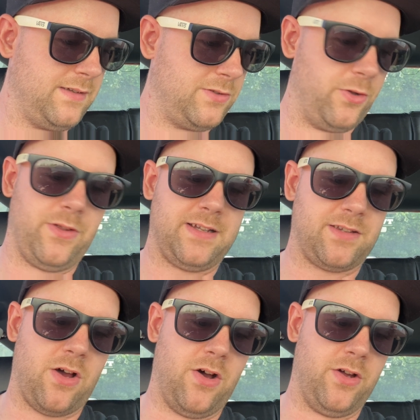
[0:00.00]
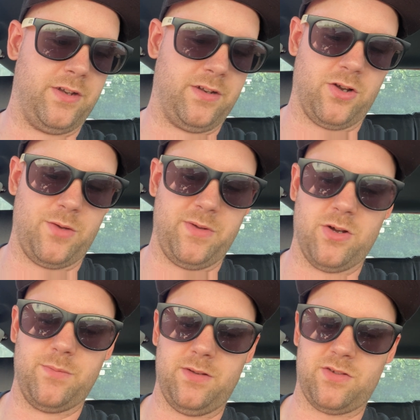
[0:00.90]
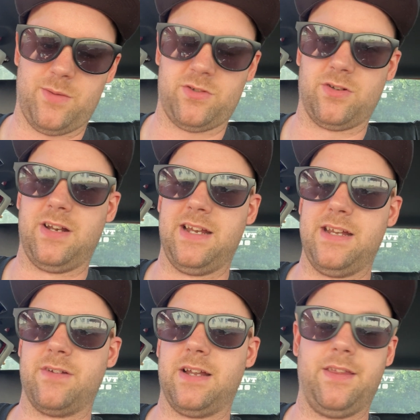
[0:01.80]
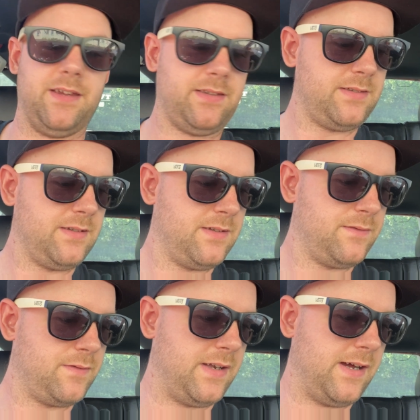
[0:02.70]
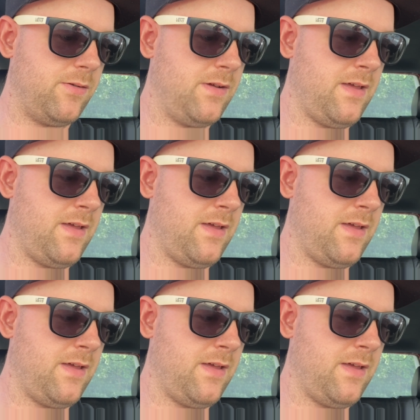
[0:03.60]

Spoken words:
so that's ordered and going to be coming, so I'm just going to leave it like this for now.